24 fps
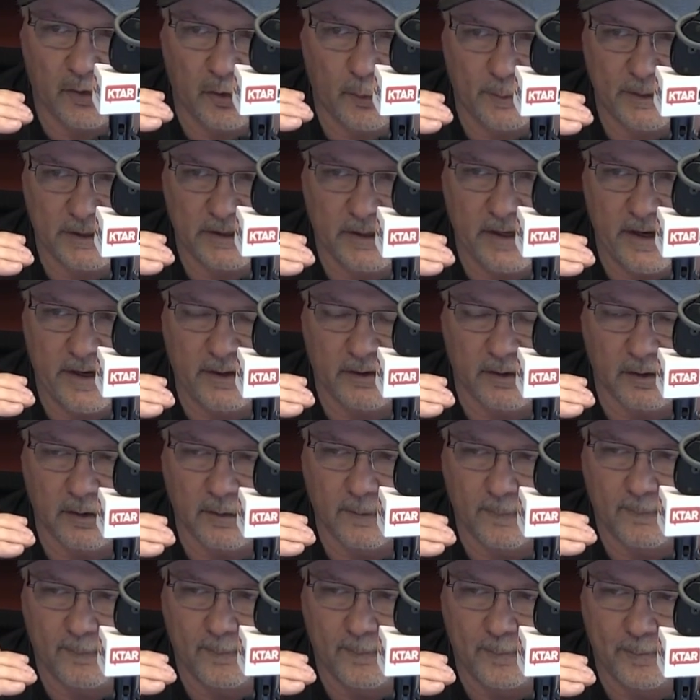bit later.
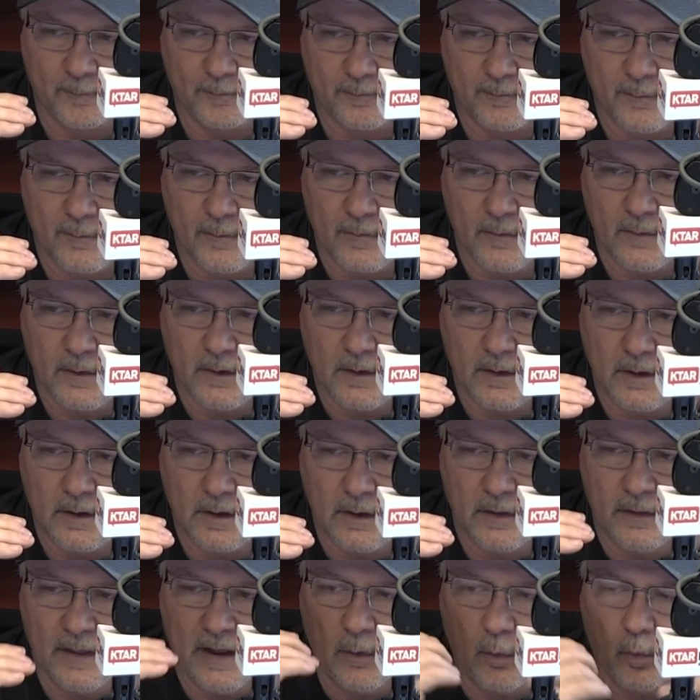
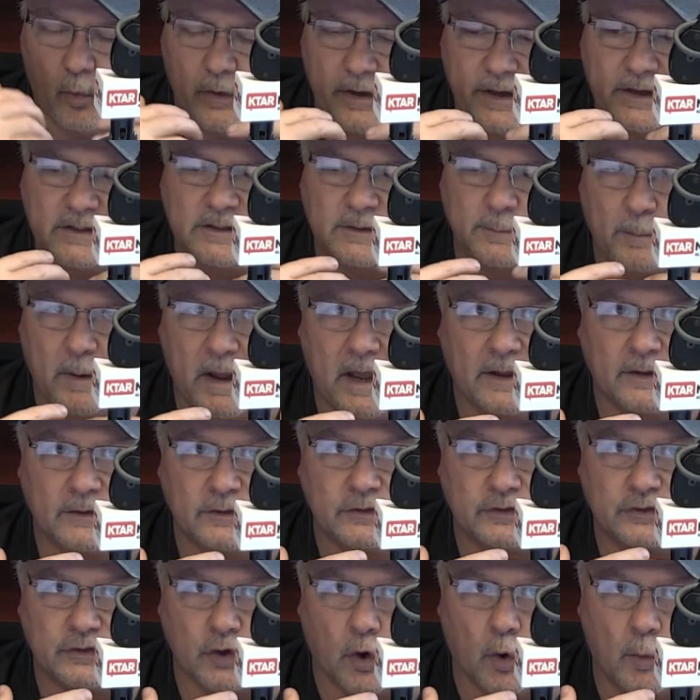That we spend
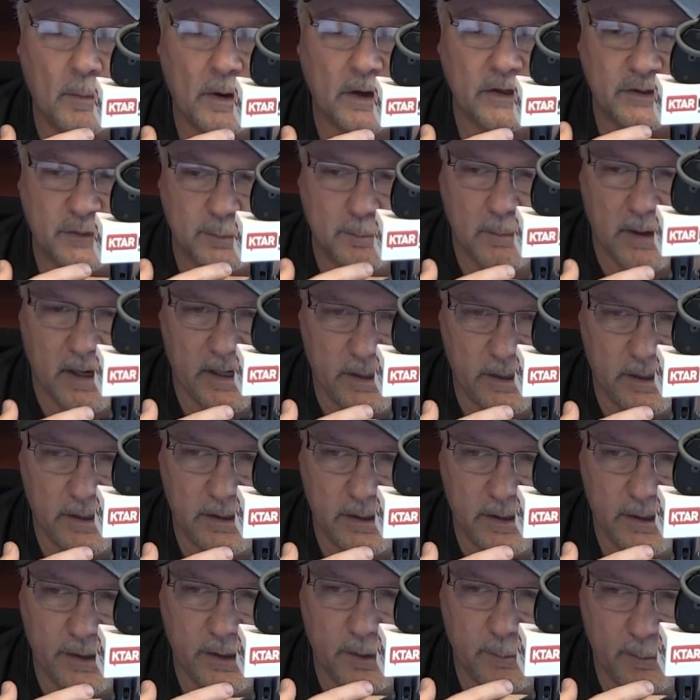so much money
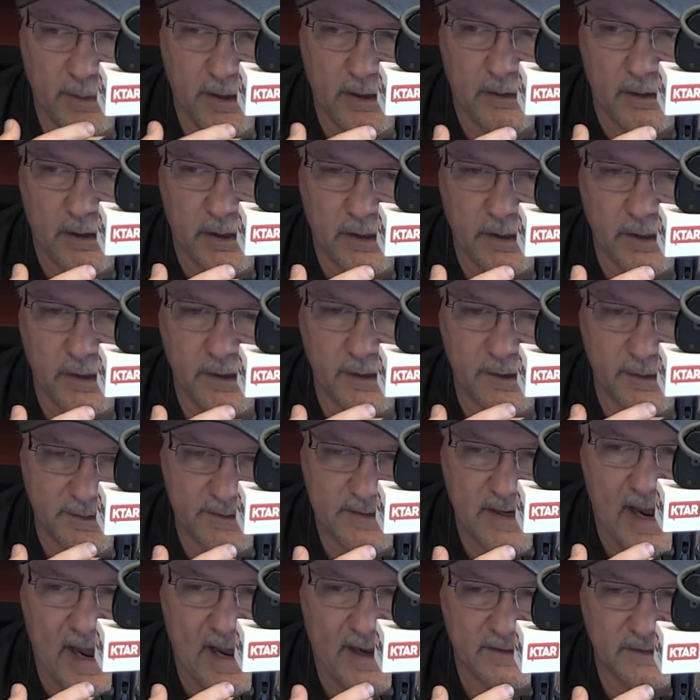in America in
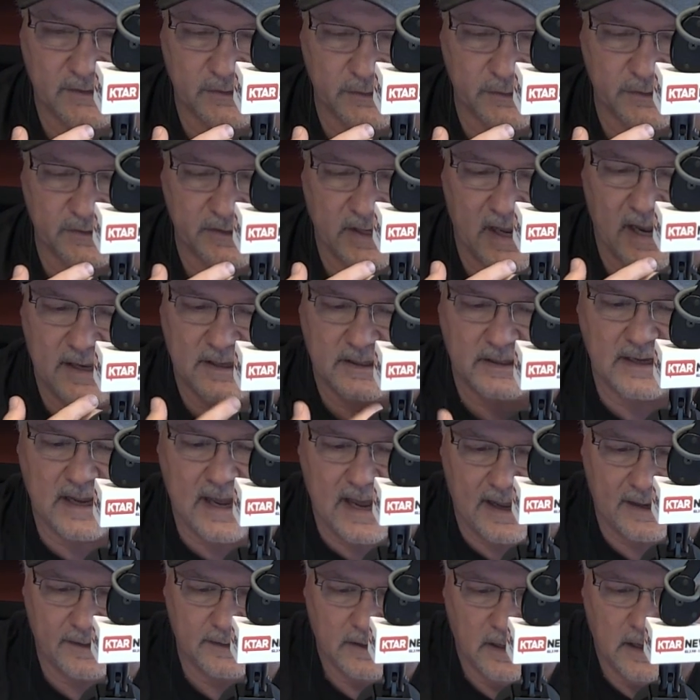taxes, and
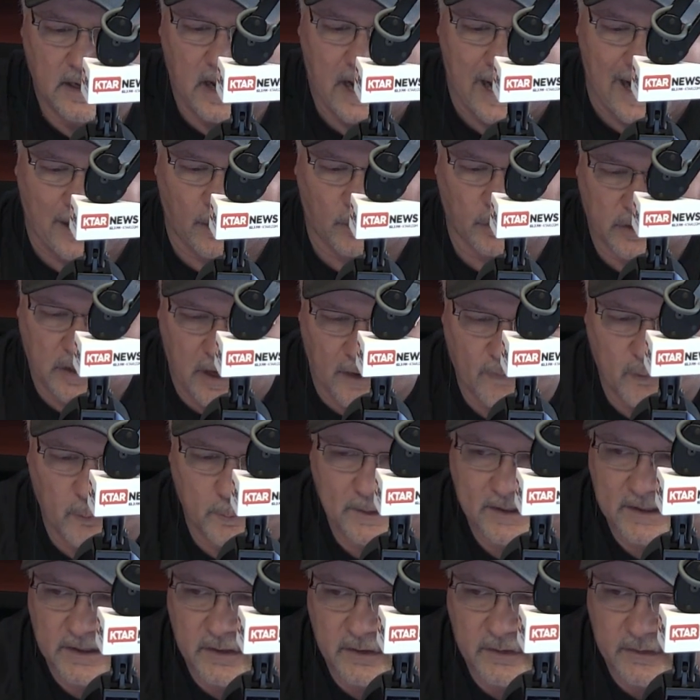yet our
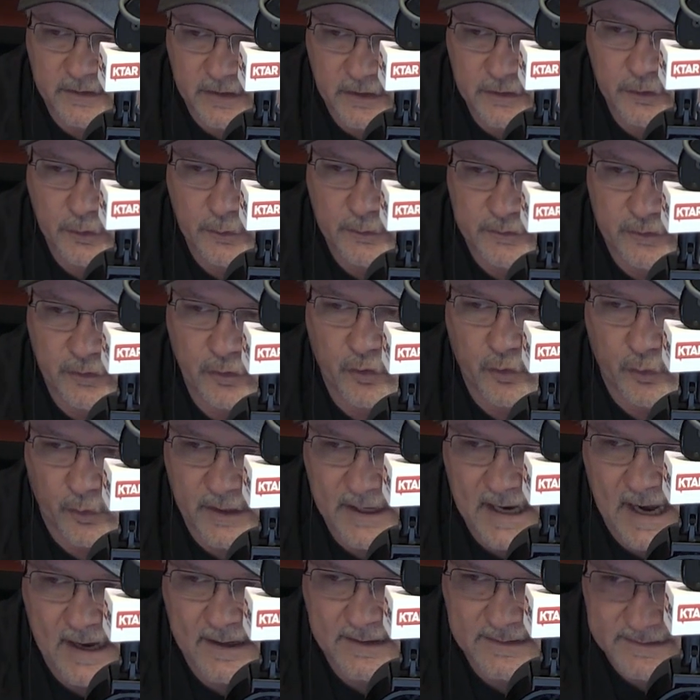government continues to
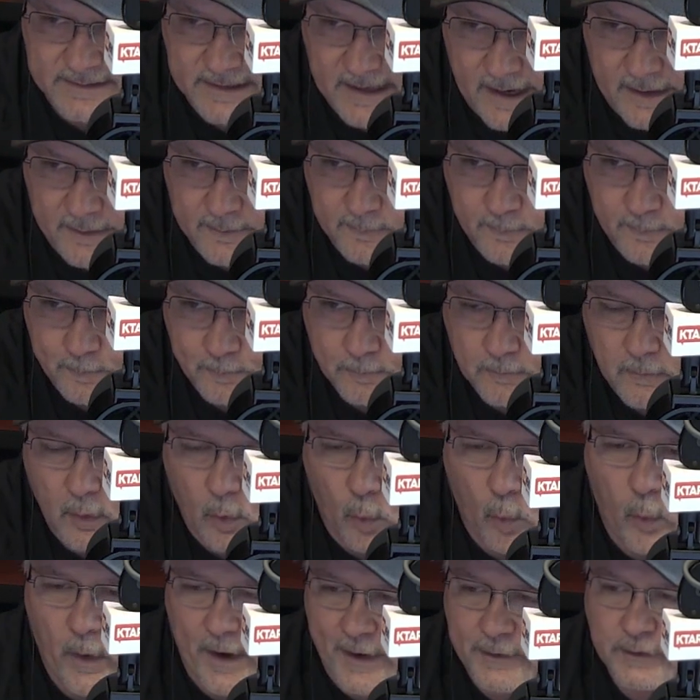create debt.
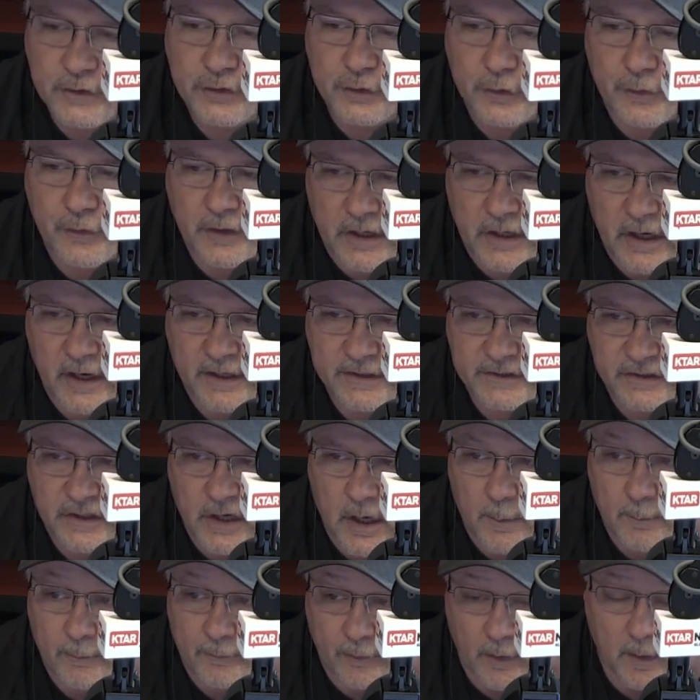Where should the cuts
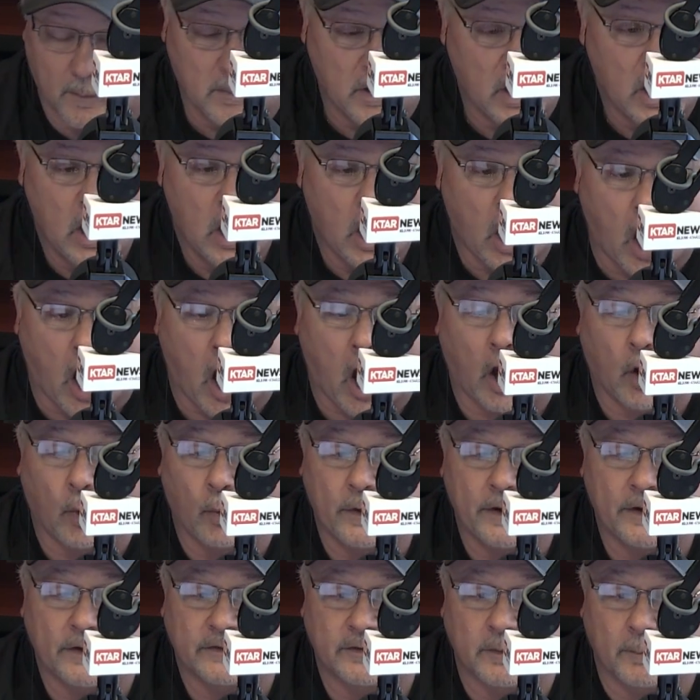come from? Are
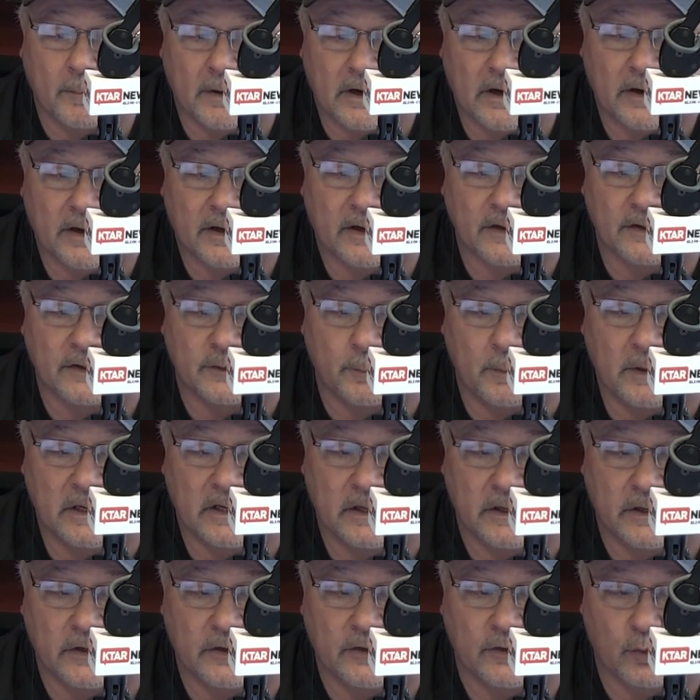we as Americans
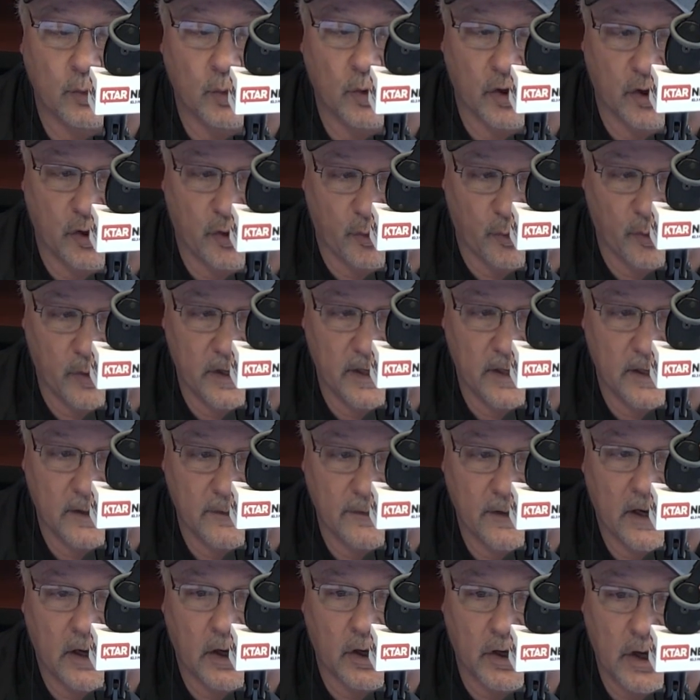beginning to agree
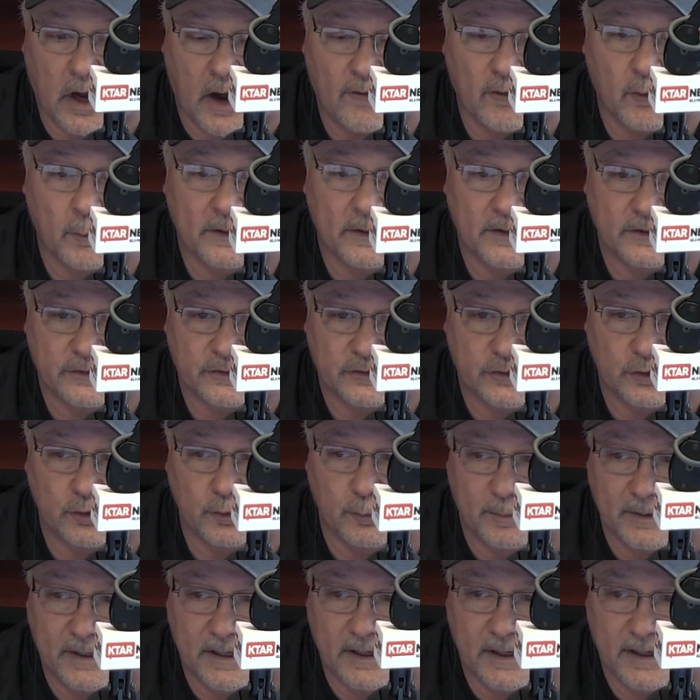that our government is too
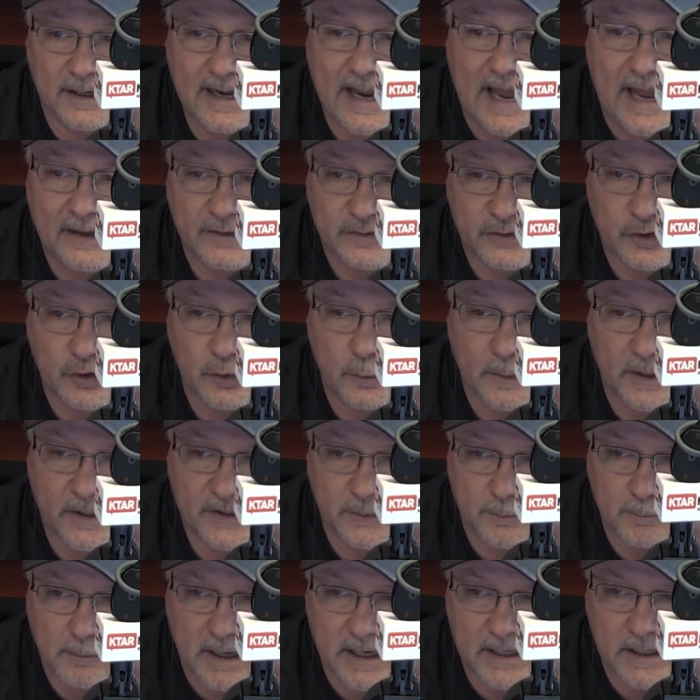big and has too
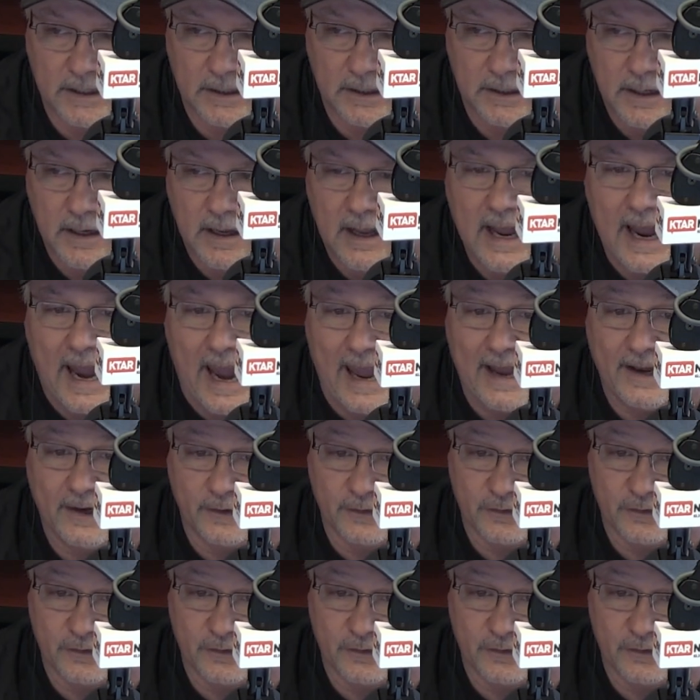much money and it is